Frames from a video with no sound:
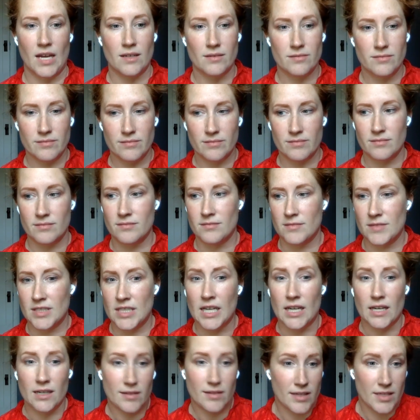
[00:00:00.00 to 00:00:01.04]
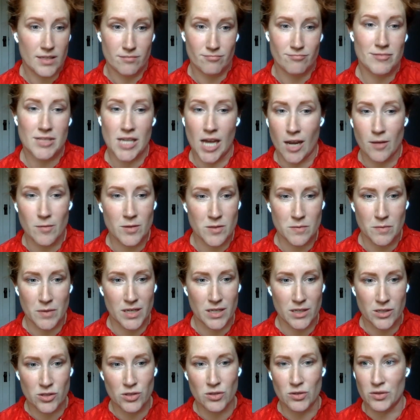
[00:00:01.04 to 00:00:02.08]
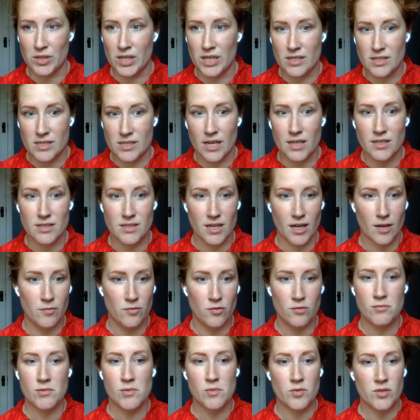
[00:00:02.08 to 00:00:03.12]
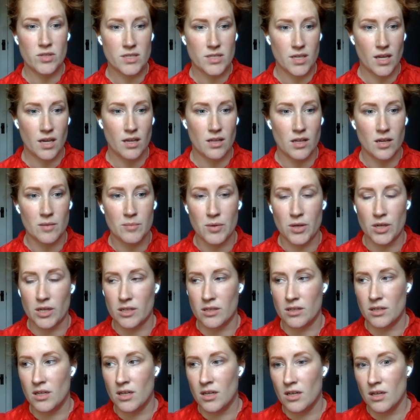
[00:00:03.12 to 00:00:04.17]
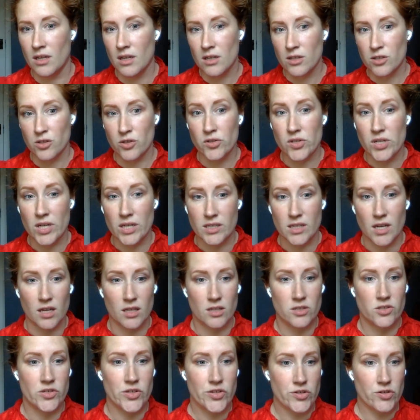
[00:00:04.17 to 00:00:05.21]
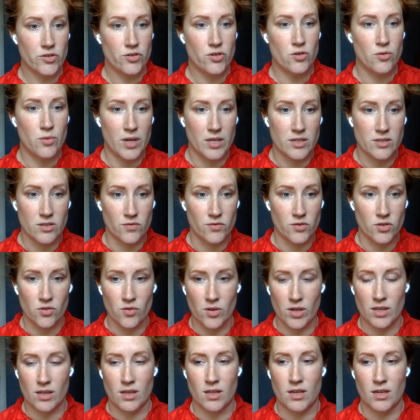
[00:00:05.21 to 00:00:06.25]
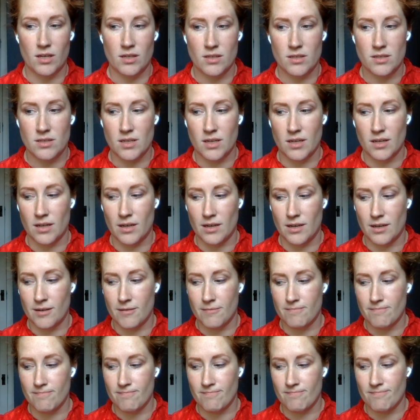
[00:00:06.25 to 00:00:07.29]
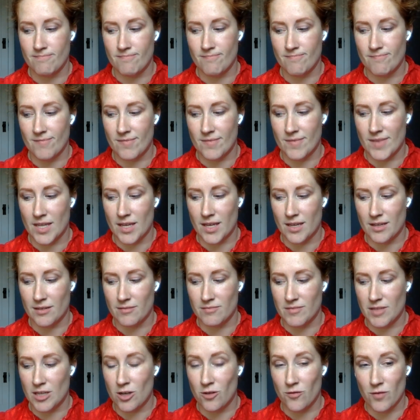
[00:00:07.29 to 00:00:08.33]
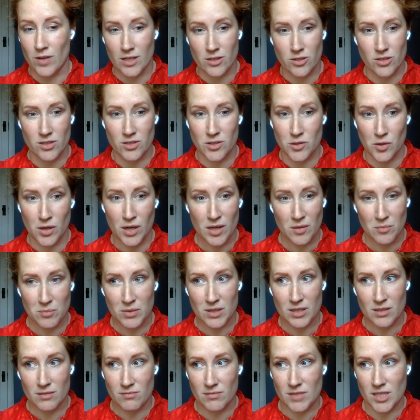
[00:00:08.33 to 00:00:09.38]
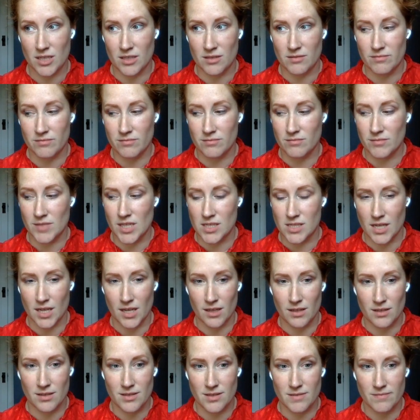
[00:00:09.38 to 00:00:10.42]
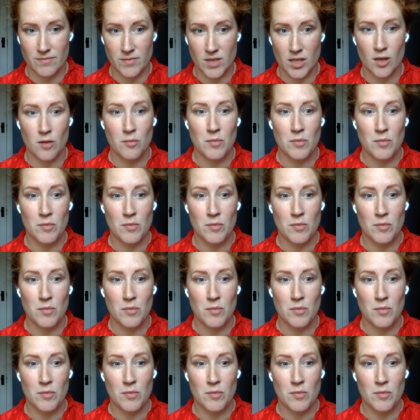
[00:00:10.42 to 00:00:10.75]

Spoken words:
Yeah. Yeah. And time is money too. Like it takes time for people to scale up on new technologies or new ways of doing things. That innovation is great, but it takes